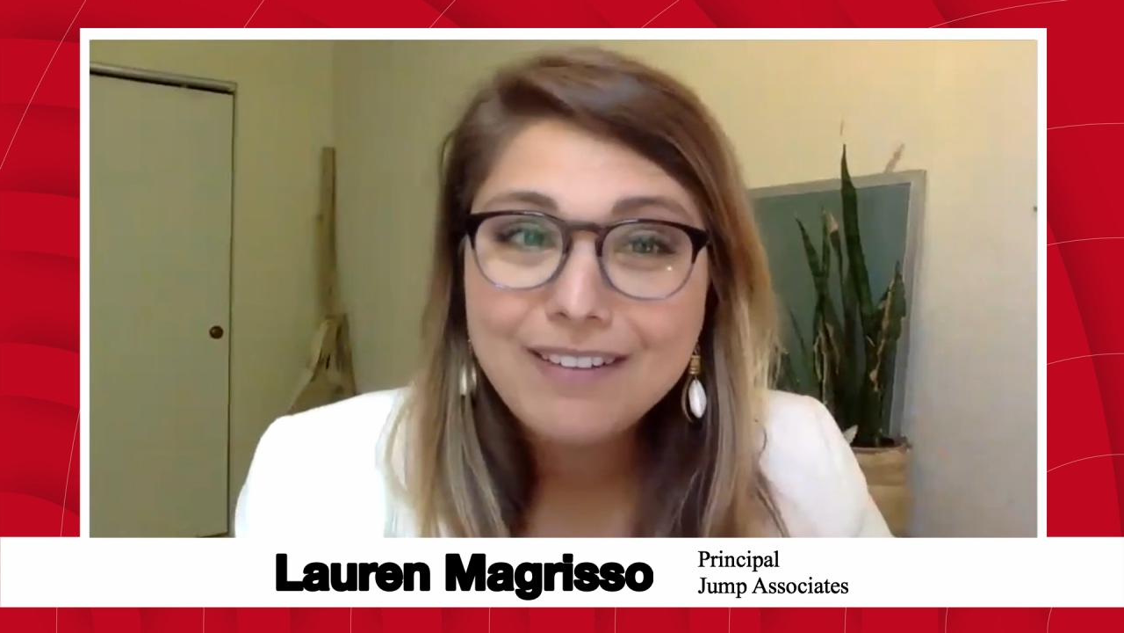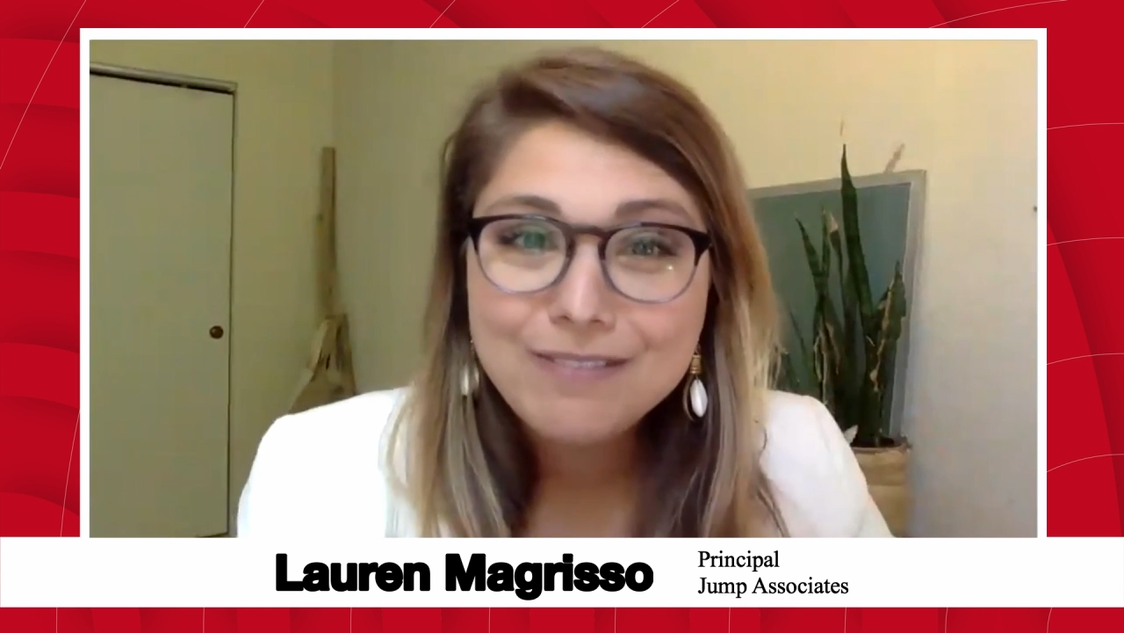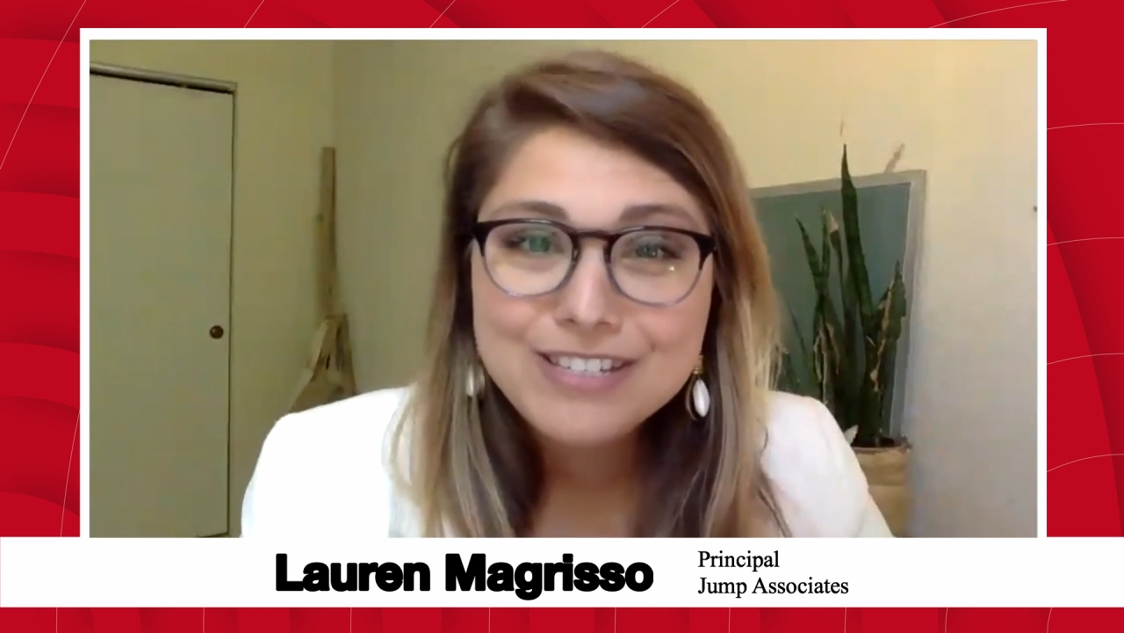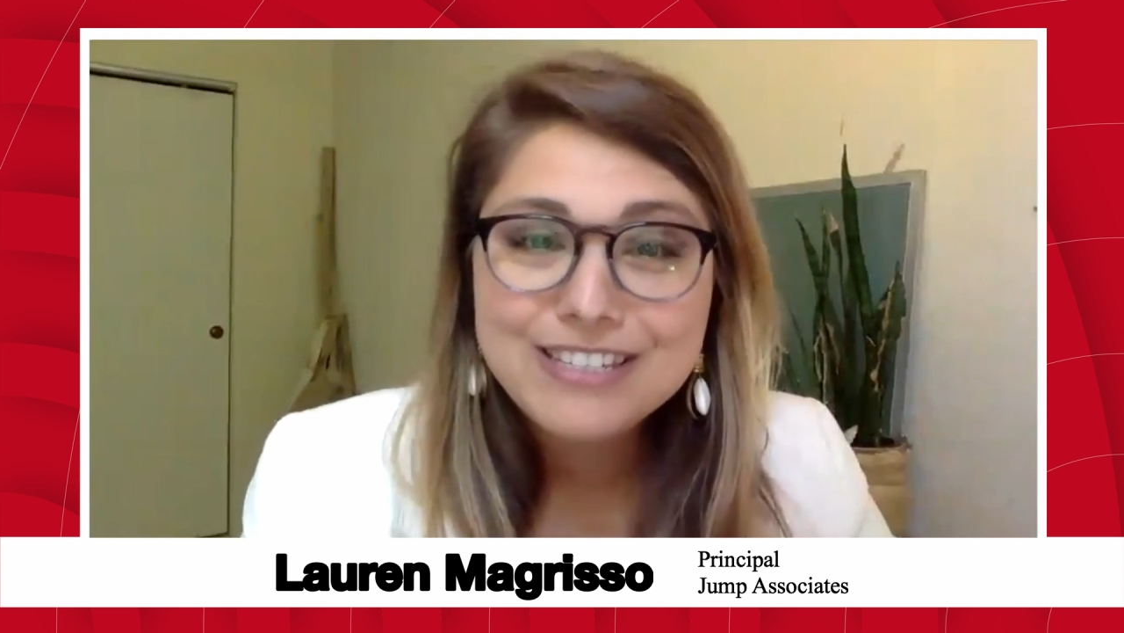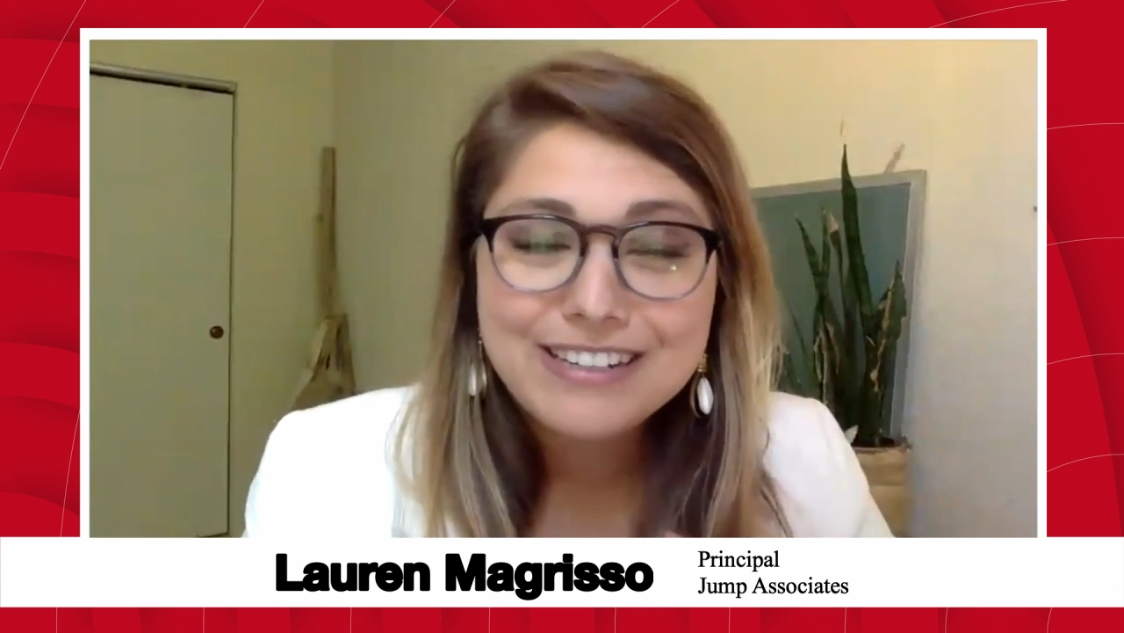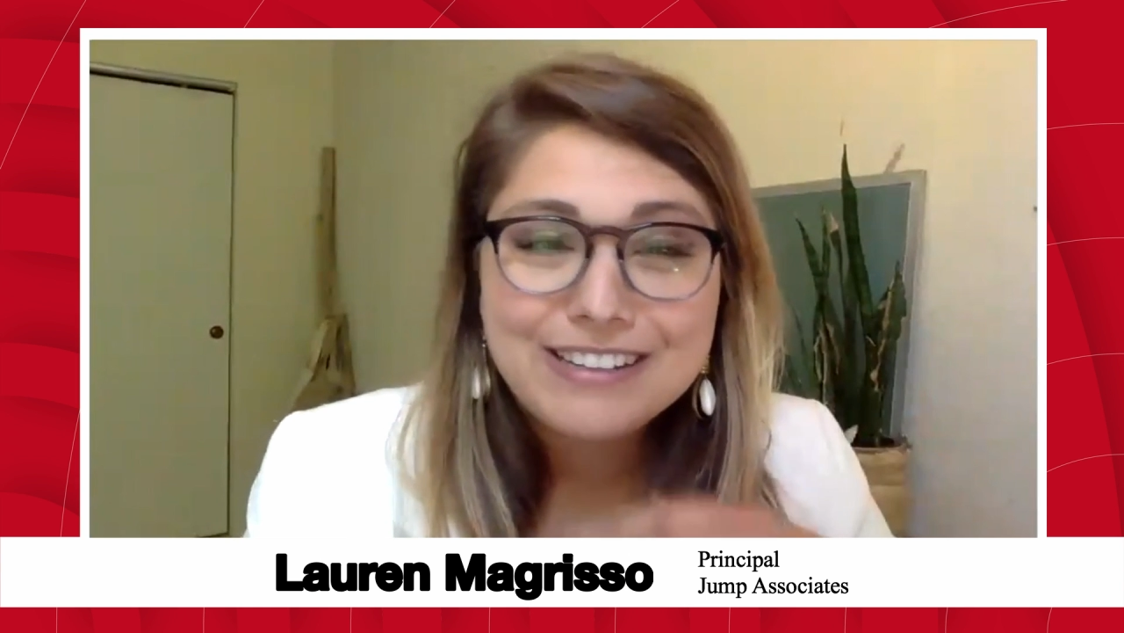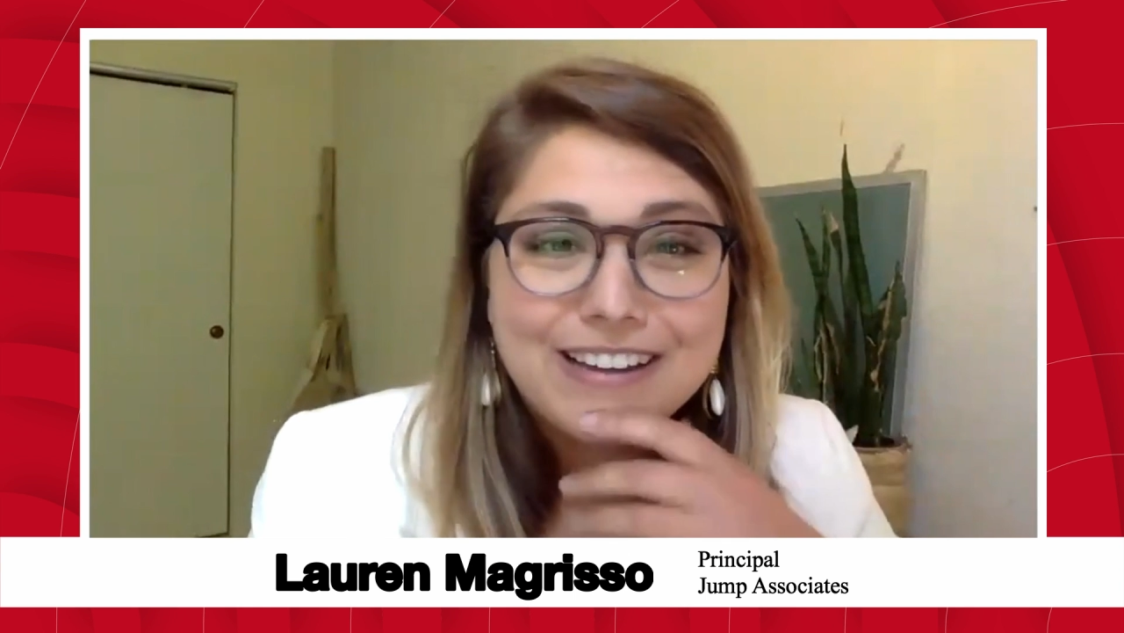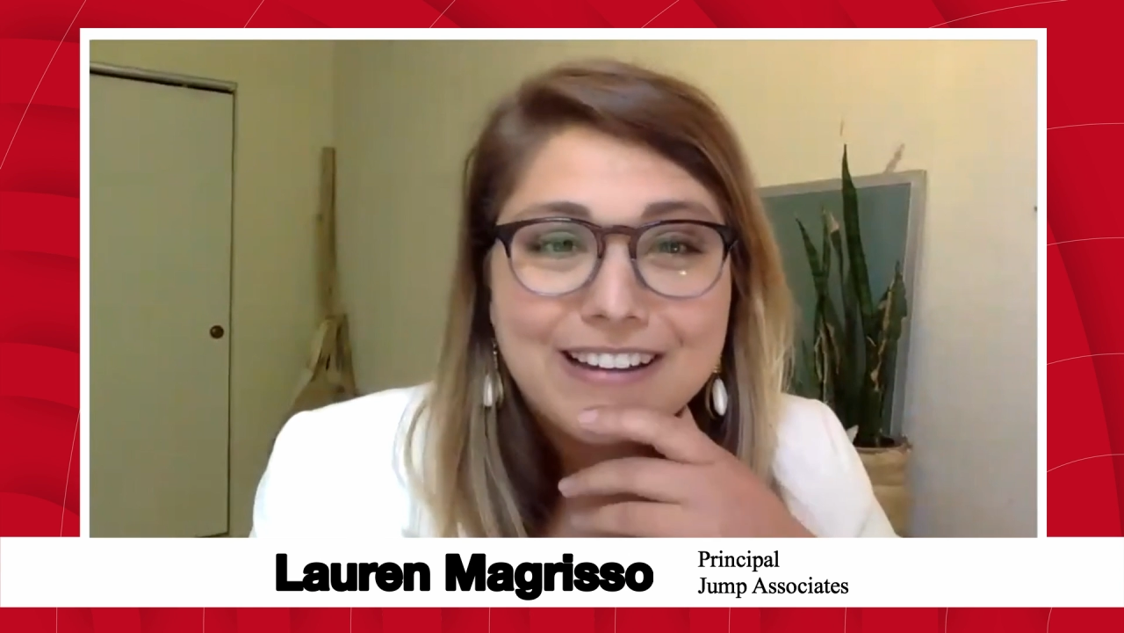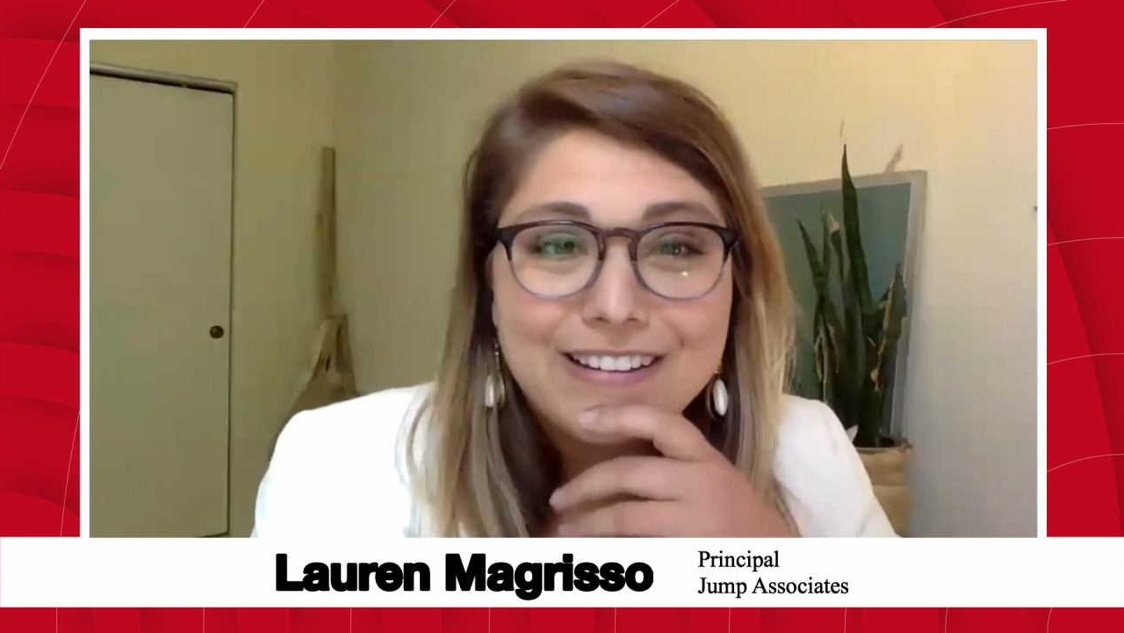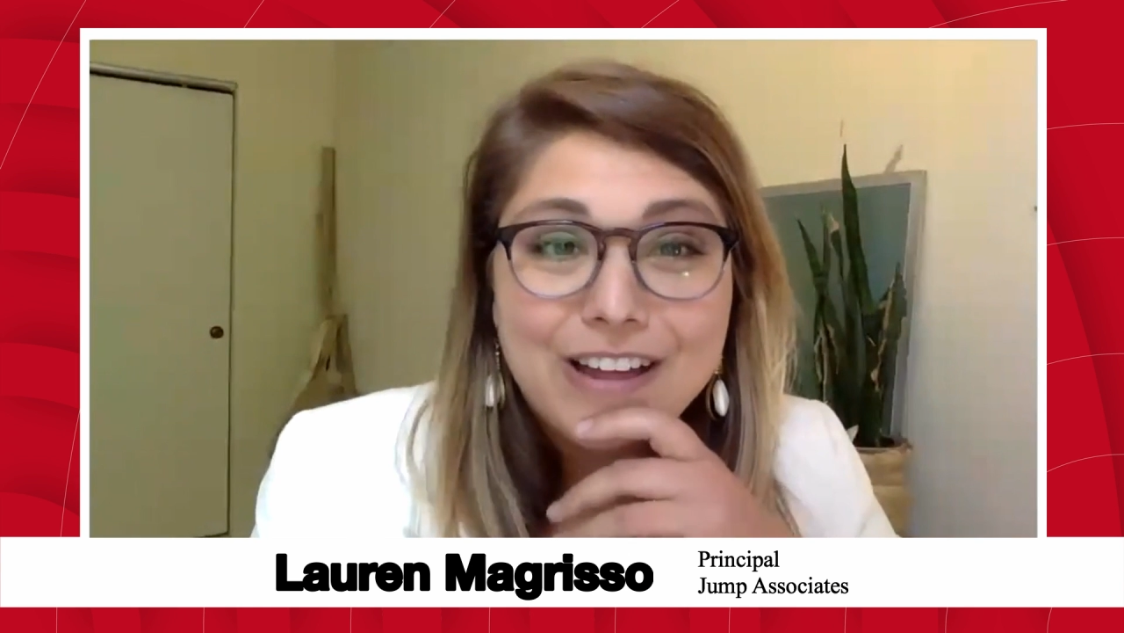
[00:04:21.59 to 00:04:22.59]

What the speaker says: And we're seeing a